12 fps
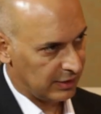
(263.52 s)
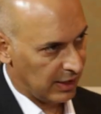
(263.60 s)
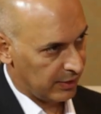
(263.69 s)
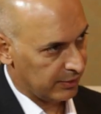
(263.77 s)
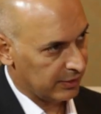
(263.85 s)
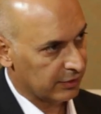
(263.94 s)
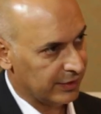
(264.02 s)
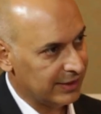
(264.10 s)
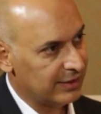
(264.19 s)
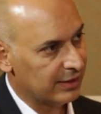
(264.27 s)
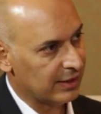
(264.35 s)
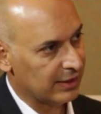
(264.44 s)
currently of
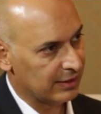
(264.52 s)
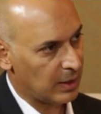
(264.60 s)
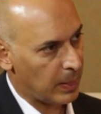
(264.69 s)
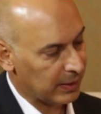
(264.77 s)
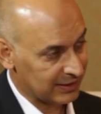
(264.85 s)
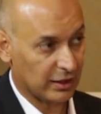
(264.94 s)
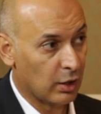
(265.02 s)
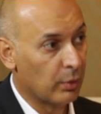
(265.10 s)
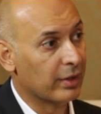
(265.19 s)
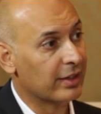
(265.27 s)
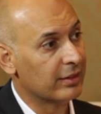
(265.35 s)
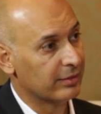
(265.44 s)
internet is
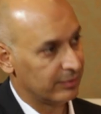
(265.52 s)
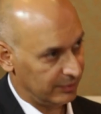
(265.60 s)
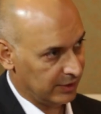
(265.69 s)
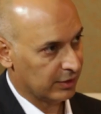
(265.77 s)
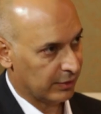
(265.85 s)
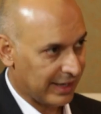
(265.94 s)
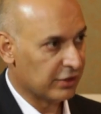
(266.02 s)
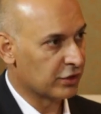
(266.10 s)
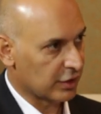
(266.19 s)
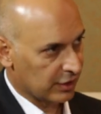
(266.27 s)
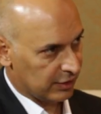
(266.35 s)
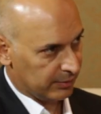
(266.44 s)
lower than you know
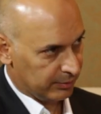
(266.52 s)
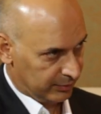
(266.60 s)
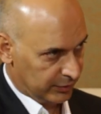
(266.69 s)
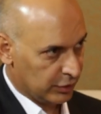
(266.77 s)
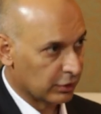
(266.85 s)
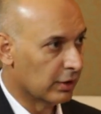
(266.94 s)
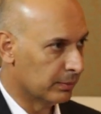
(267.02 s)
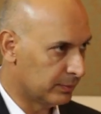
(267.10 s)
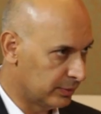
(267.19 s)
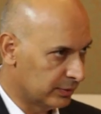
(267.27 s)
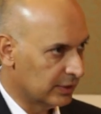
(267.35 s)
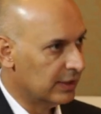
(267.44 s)
Asia,
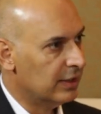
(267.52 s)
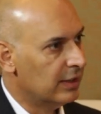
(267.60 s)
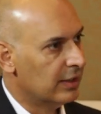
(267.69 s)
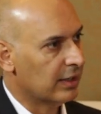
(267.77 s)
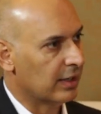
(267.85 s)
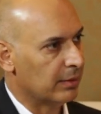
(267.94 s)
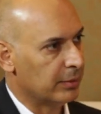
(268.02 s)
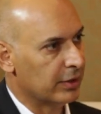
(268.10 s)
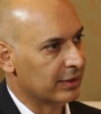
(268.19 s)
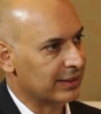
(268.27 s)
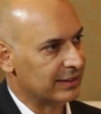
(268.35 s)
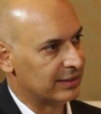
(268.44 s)
Europe, uh,
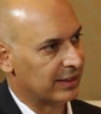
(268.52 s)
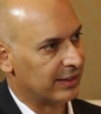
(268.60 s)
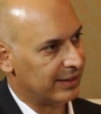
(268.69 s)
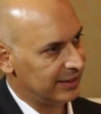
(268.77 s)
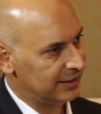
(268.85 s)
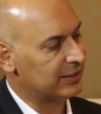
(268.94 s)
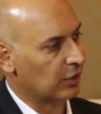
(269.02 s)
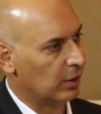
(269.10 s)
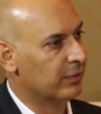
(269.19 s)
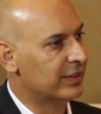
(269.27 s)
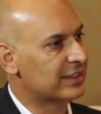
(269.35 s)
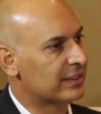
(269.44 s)
Middle East, and this
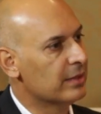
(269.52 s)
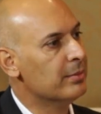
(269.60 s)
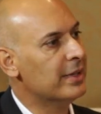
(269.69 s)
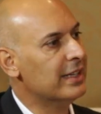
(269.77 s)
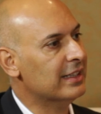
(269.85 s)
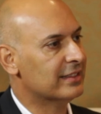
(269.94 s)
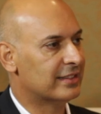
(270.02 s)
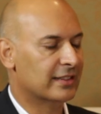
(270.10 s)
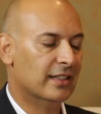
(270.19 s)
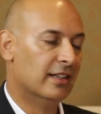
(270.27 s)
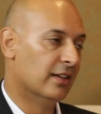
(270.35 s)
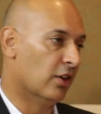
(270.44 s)
obviously means
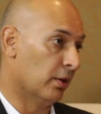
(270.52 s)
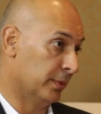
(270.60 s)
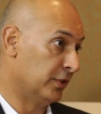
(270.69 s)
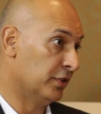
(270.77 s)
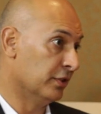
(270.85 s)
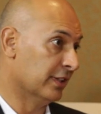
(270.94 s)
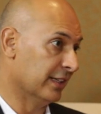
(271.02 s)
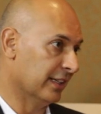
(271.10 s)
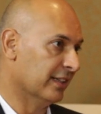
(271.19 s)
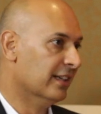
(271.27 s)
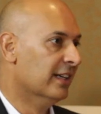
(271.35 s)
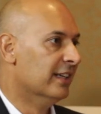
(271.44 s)

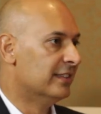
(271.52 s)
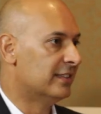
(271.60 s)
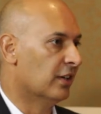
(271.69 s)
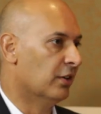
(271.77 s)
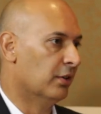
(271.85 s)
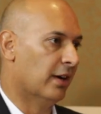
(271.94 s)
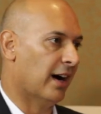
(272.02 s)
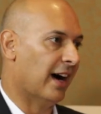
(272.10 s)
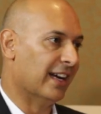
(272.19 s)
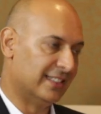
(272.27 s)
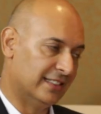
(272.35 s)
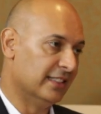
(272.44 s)
opportunity. So
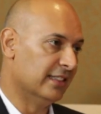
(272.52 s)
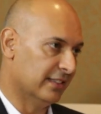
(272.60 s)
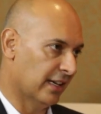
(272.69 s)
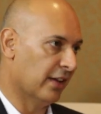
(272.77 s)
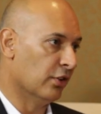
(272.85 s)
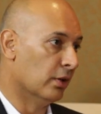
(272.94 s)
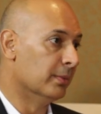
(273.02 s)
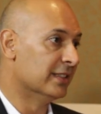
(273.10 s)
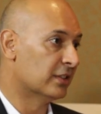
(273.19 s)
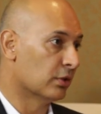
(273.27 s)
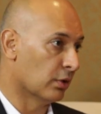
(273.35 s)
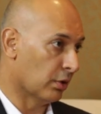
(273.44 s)
I see
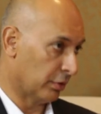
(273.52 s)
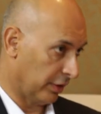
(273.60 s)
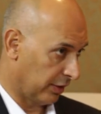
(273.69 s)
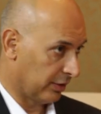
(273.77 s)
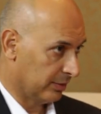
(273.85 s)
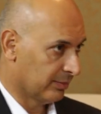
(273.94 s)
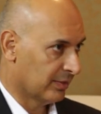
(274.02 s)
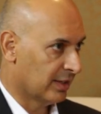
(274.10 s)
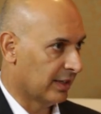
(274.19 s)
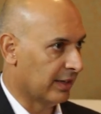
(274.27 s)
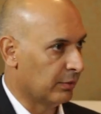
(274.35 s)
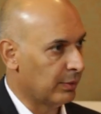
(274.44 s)
enormous growth
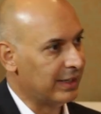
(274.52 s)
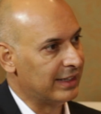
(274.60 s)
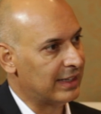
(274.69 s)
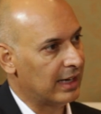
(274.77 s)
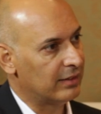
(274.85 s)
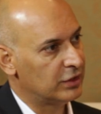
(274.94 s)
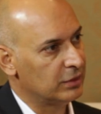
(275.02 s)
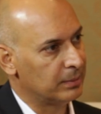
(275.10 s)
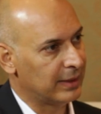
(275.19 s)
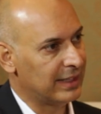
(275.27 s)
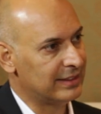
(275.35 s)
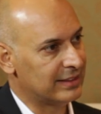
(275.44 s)
and when it comes to
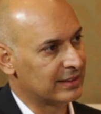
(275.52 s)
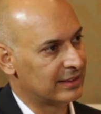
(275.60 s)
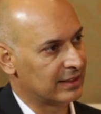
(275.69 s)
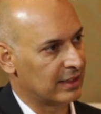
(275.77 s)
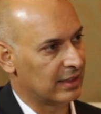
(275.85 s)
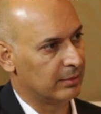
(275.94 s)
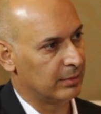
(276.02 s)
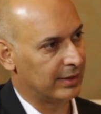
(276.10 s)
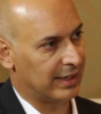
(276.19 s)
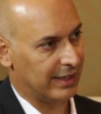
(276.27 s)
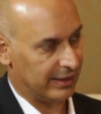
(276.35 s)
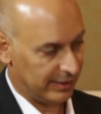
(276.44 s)
places um,
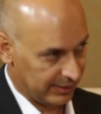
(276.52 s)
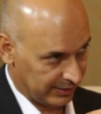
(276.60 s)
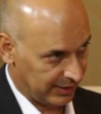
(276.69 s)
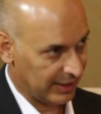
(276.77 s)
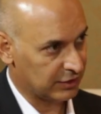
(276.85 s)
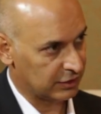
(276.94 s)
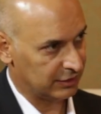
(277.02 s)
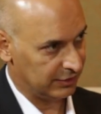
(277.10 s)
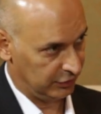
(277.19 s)
like in the case of